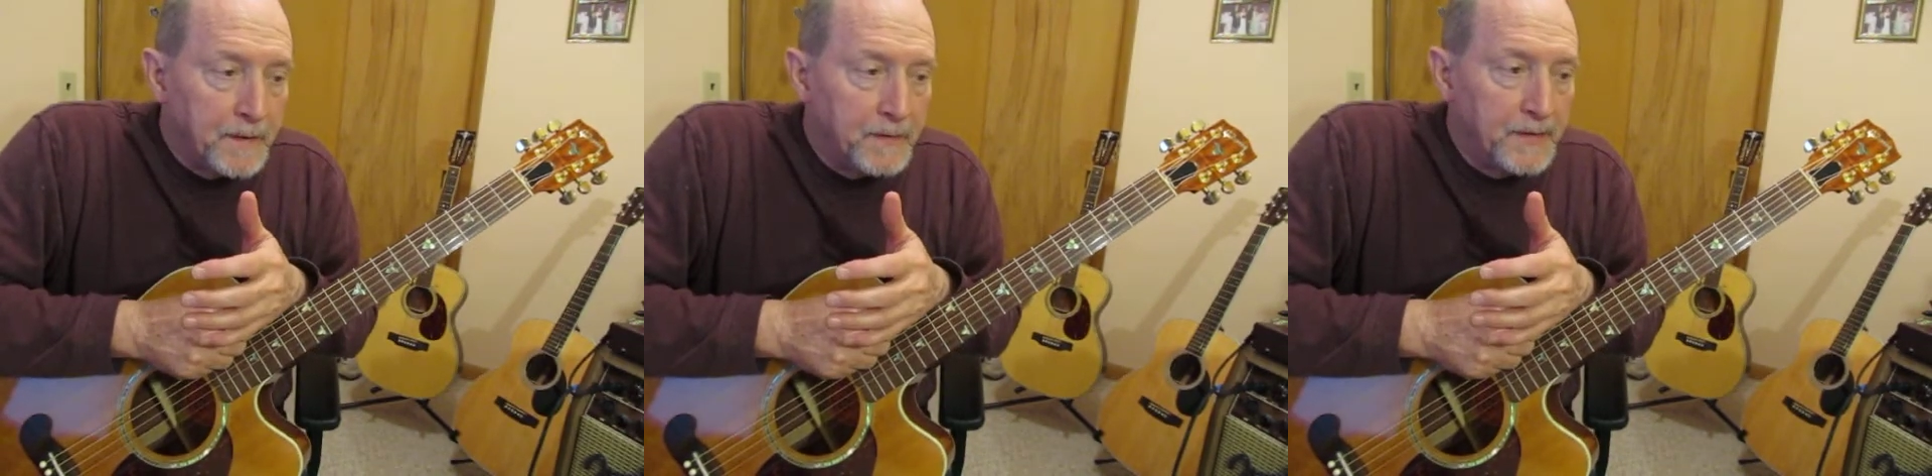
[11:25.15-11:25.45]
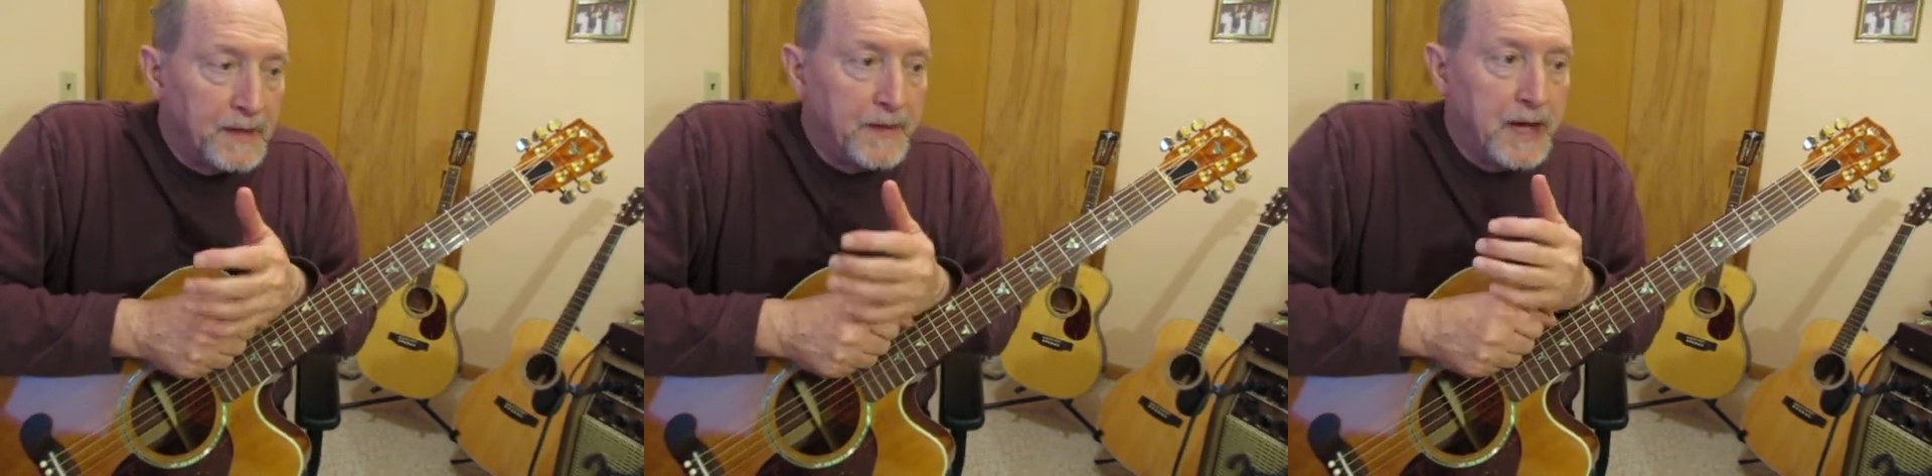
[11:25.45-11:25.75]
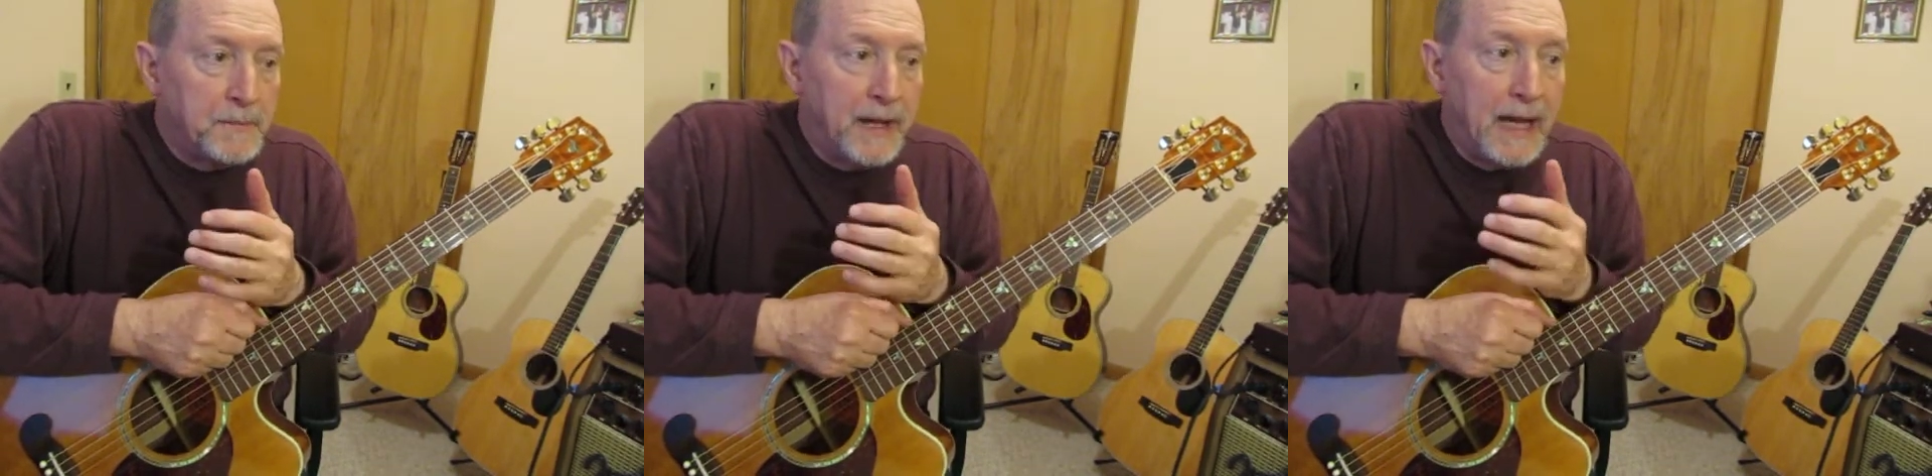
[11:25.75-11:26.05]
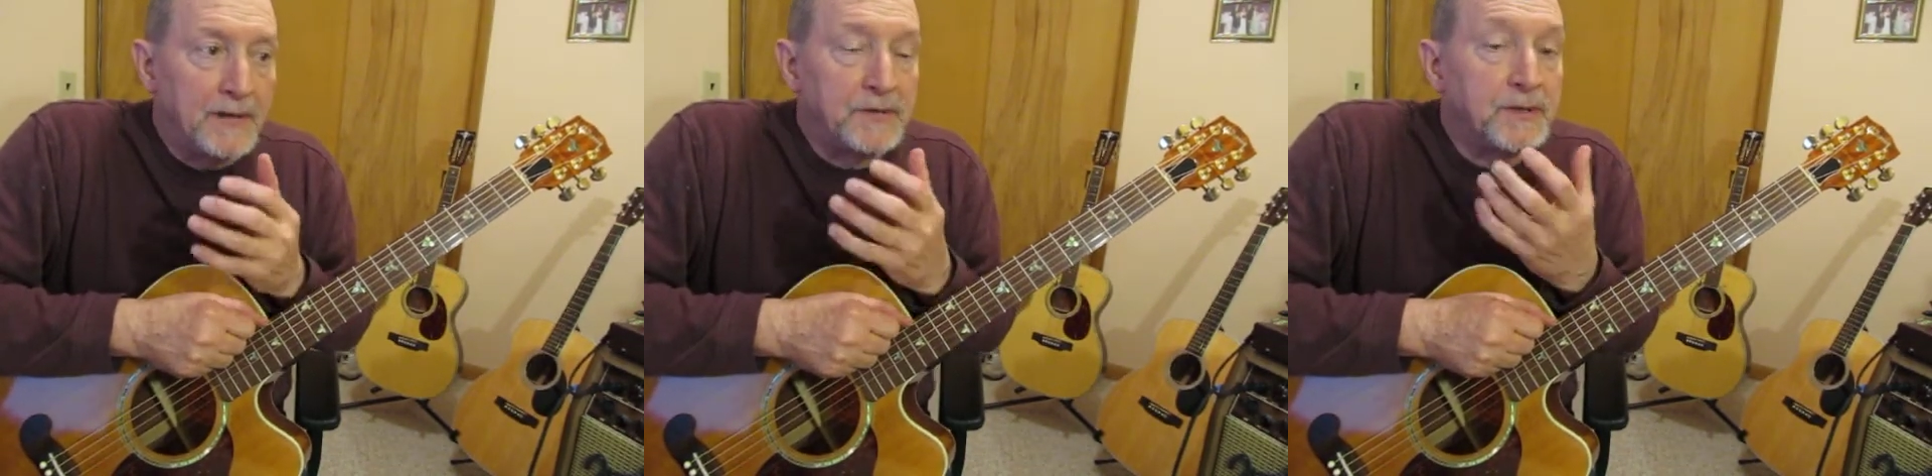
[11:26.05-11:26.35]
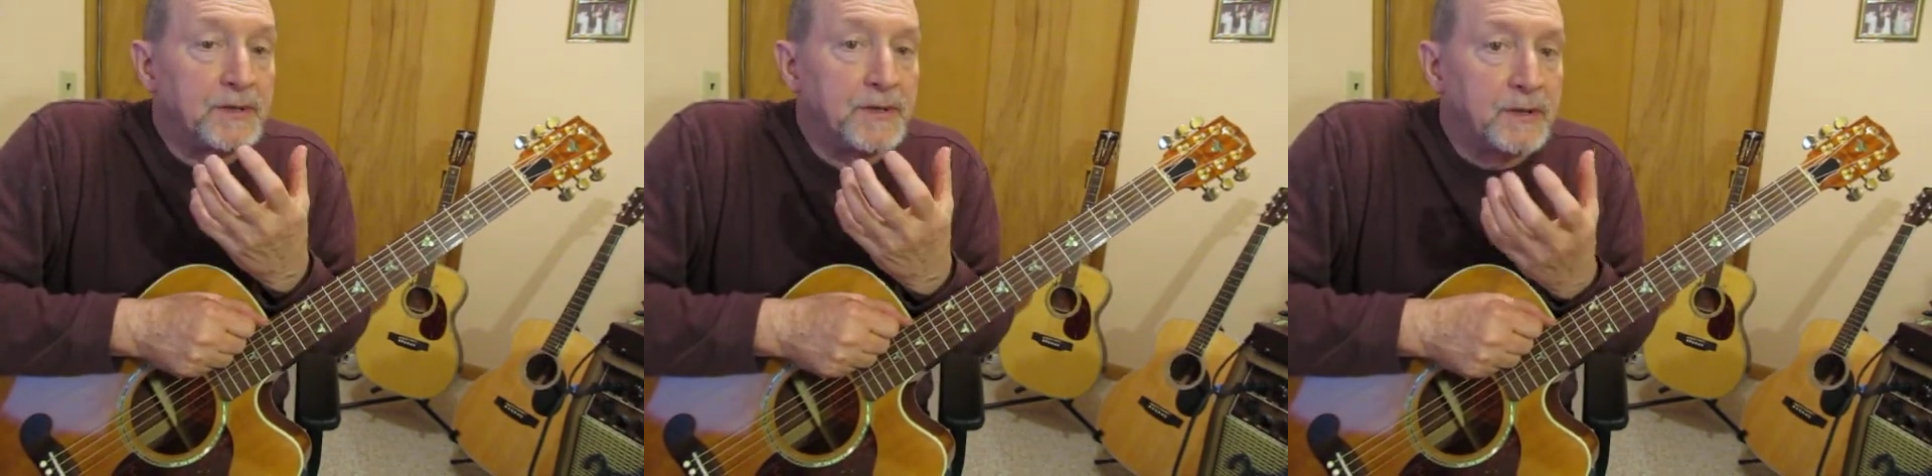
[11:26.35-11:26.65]
then that
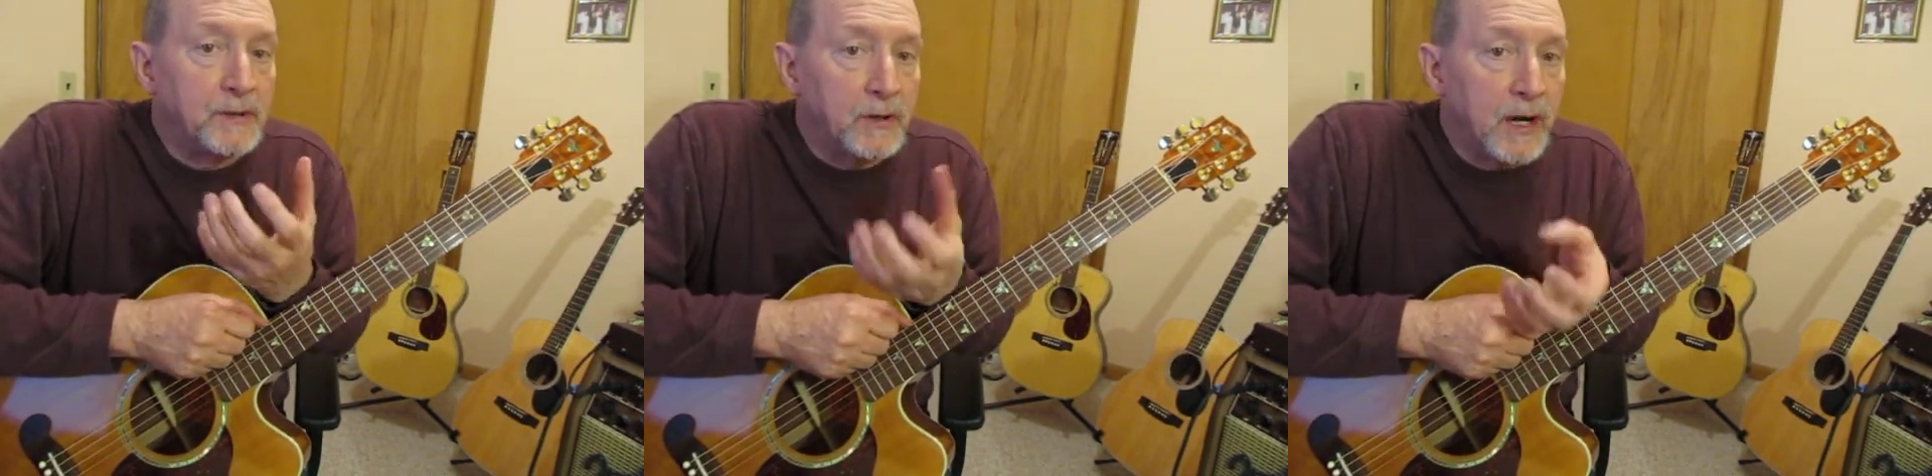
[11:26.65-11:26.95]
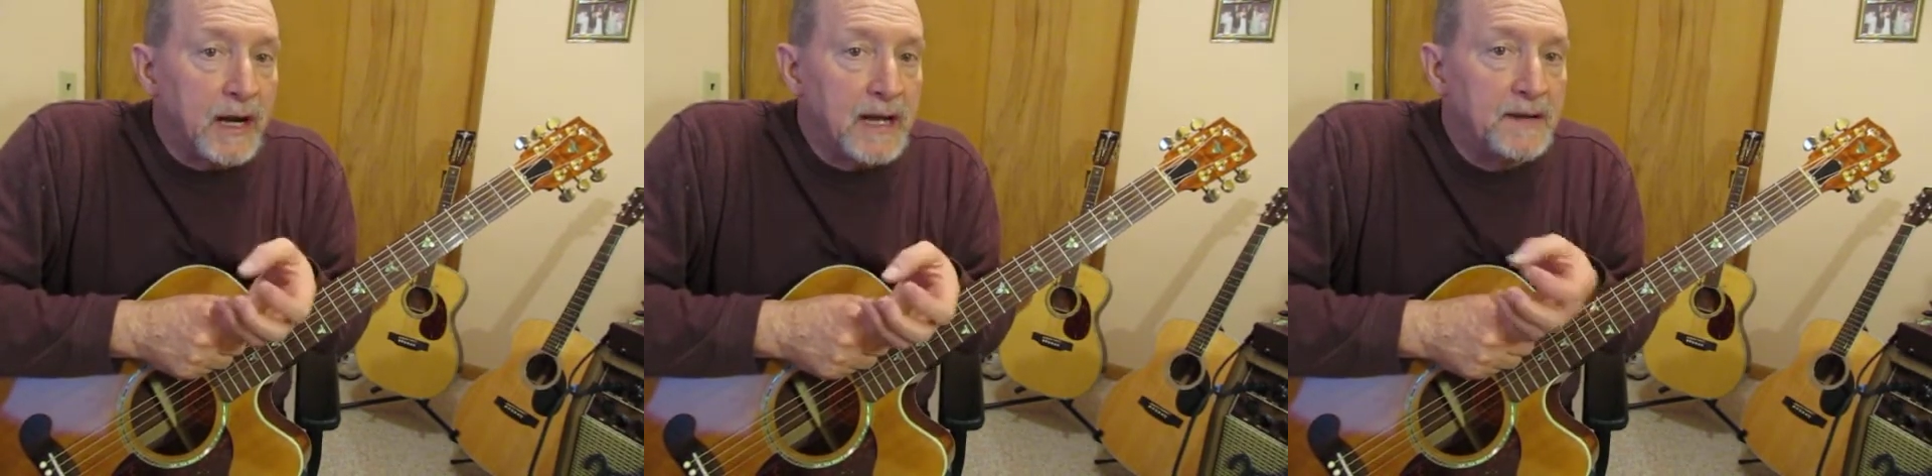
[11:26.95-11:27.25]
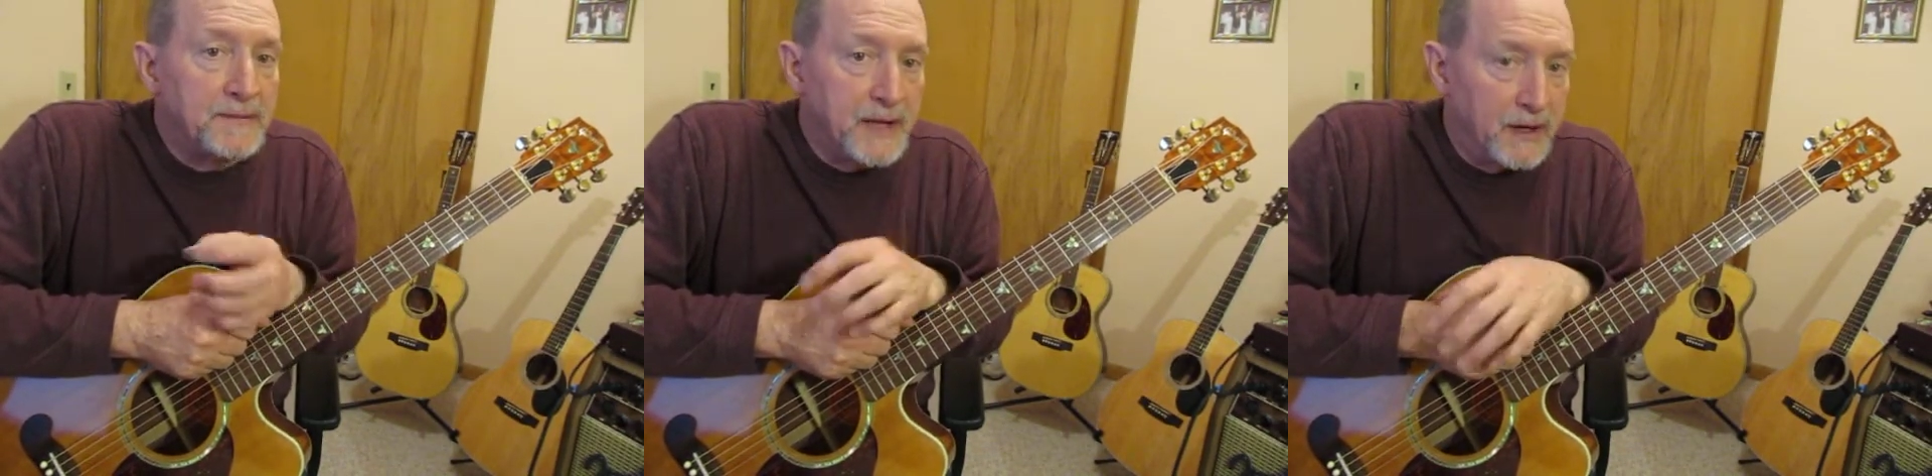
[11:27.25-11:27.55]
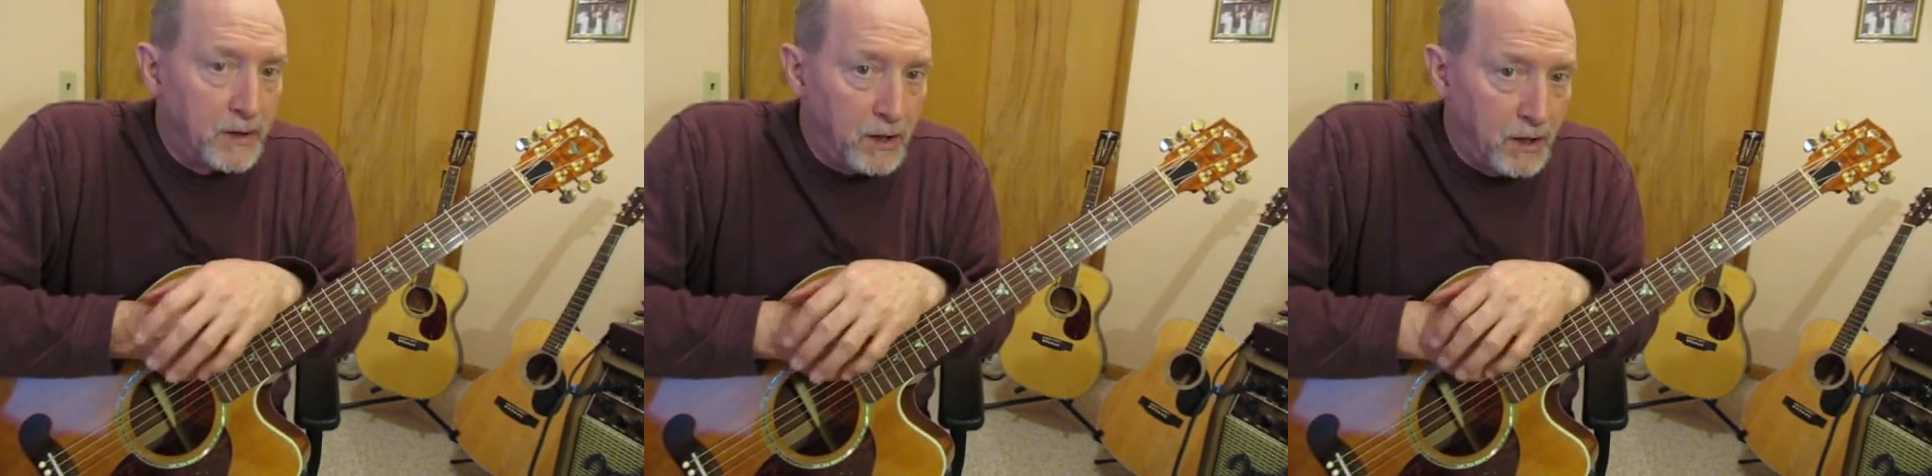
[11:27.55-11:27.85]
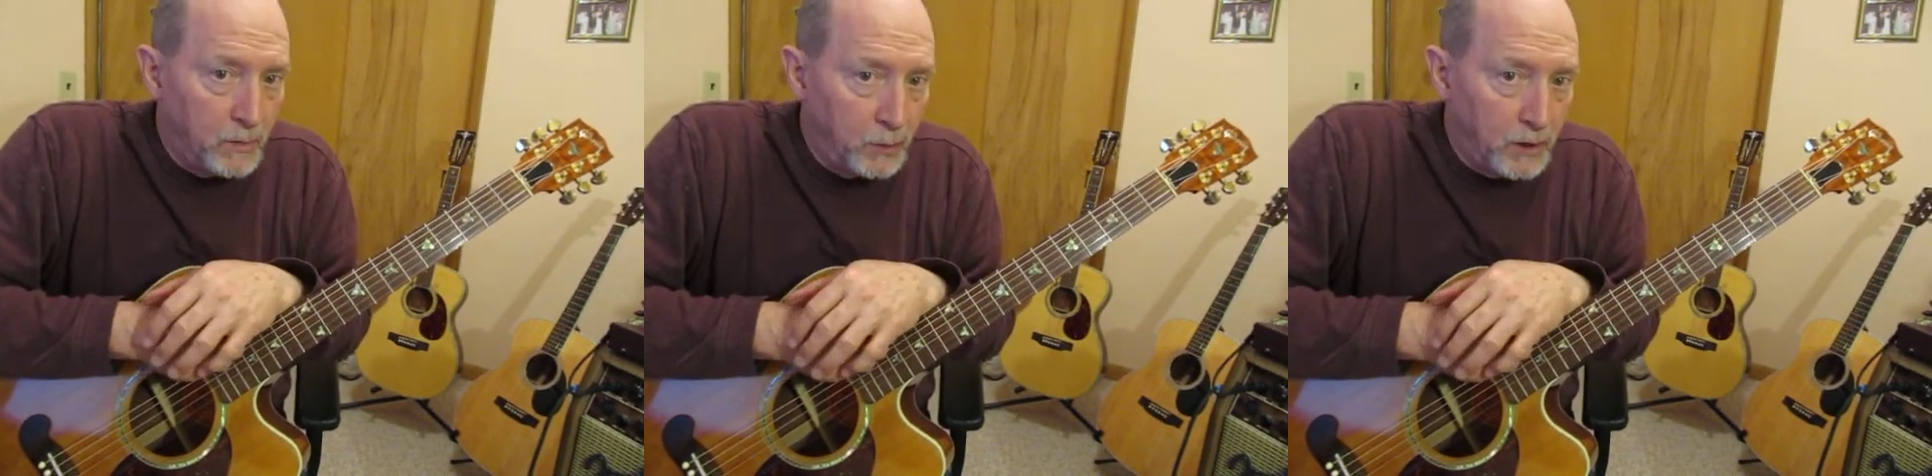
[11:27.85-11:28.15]
passion can drive that
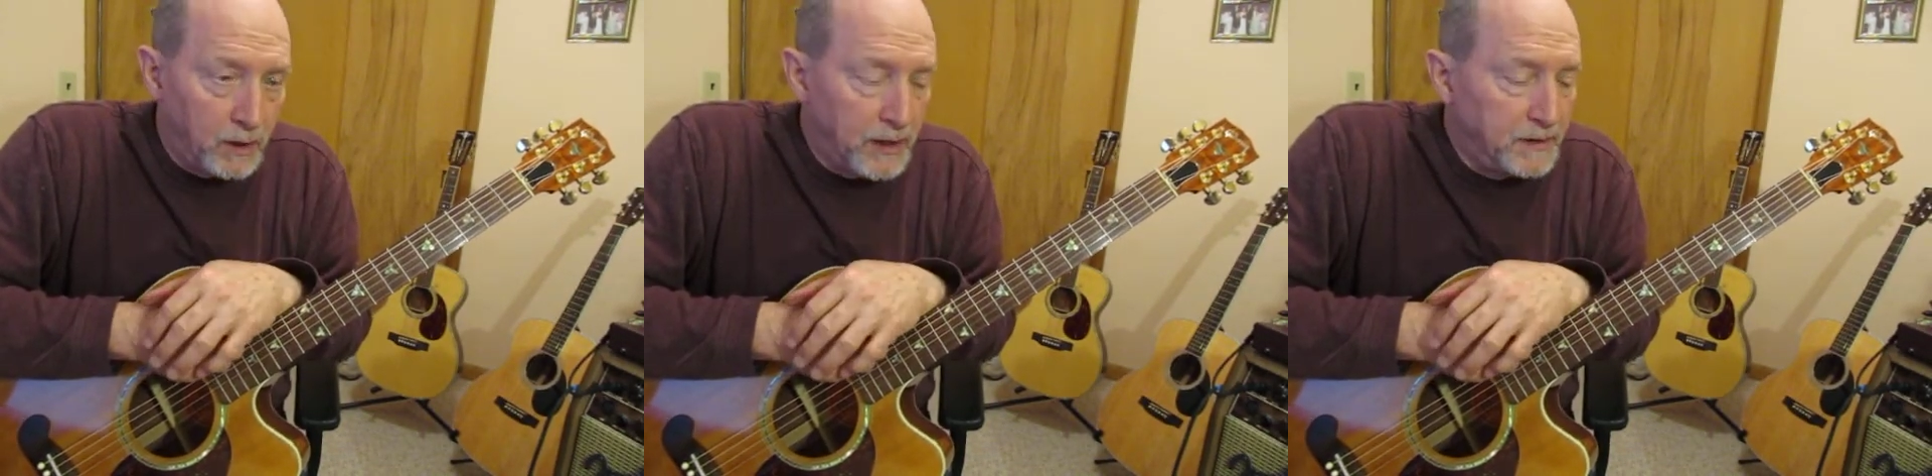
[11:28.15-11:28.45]
hard work,